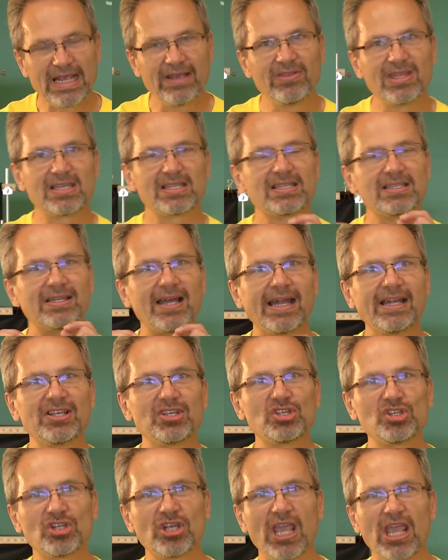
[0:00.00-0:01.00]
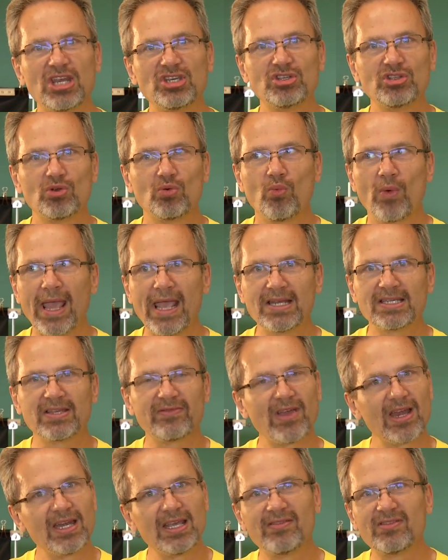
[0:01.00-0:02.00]
Even the slightest change in the weights
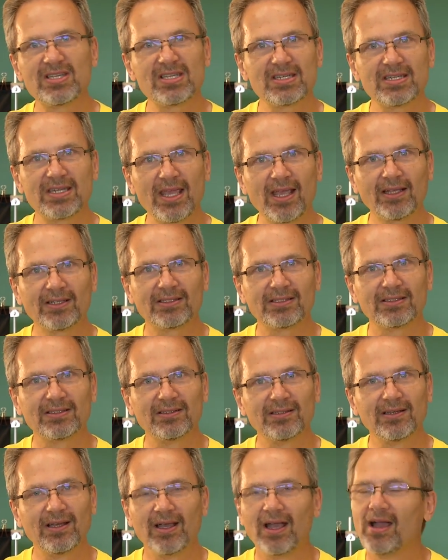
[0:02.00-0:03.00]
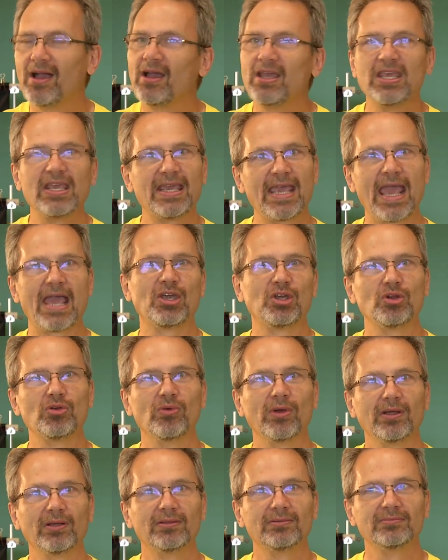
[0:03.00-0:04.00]
of any of the sticks, you can't do
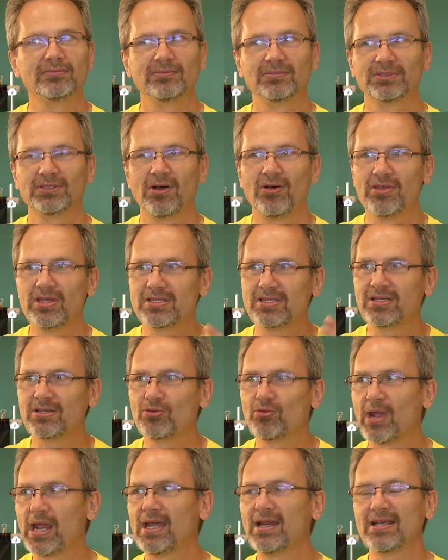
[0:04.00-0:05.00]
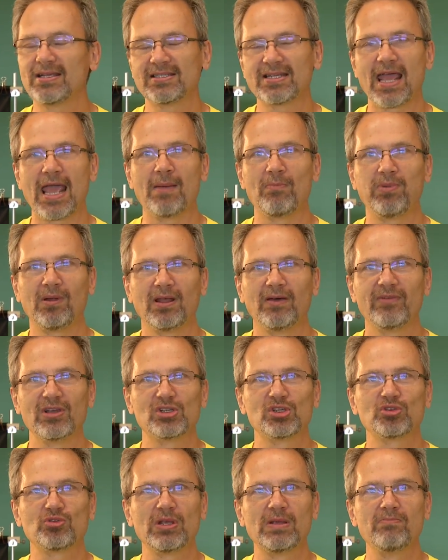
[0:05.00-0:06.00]
it. So this is a great example of
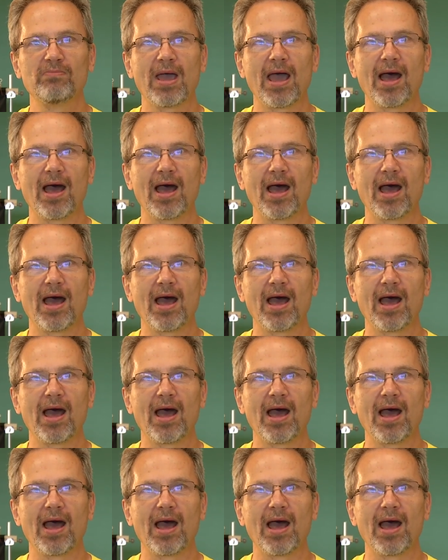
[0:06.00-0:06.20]
extreme